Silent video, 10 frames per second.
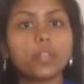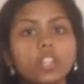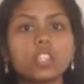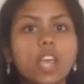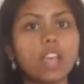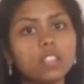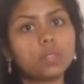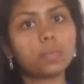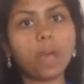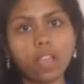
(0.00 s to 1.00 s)
British had
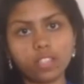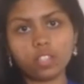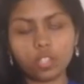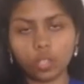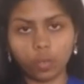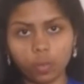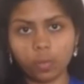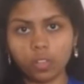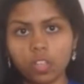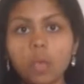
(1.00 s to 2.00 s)
spies too.
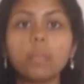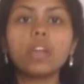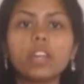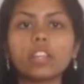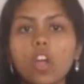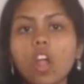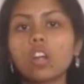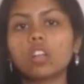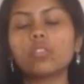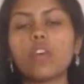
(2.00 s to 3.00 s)
Benedict
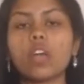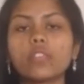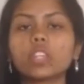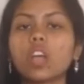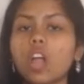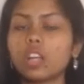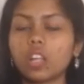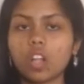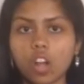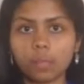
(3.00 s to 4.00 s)
Arnold fought for the
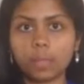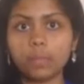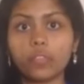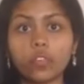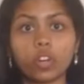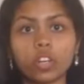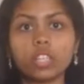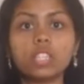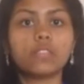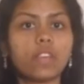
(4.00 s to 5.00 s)
Continental Army before
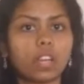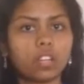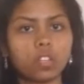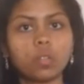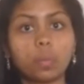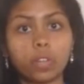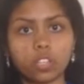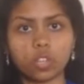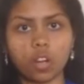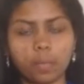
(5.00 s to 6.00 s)
he defected to the
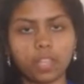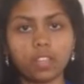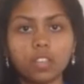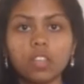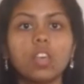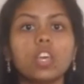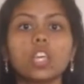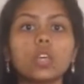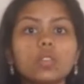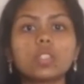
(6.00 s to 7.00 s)
British Army.
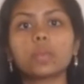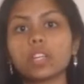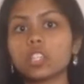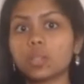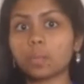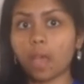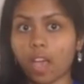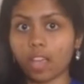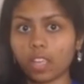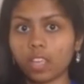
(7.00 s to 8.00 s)
He used a British
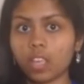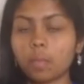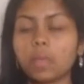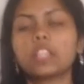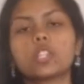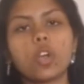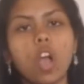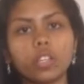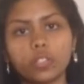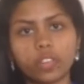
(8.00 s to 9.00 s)
spy, Major
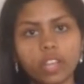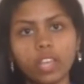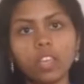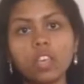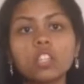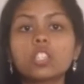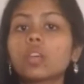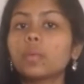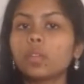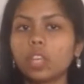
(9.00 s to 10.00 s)
Andre, to
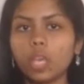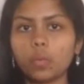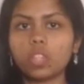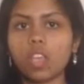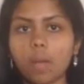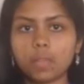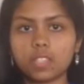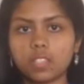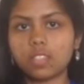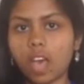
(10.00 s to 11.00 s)
communicate with the
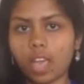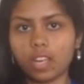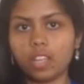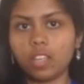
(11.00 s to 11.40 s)
opposite side.